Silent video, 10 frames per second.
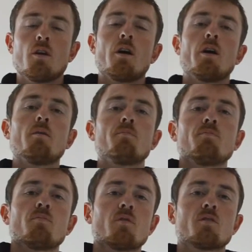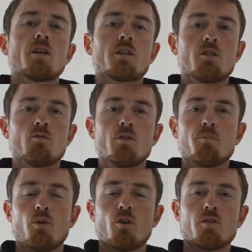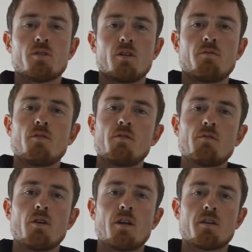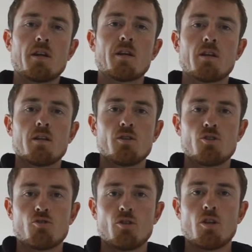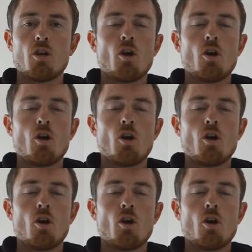it's actually really important that if you've ever had an ankle injury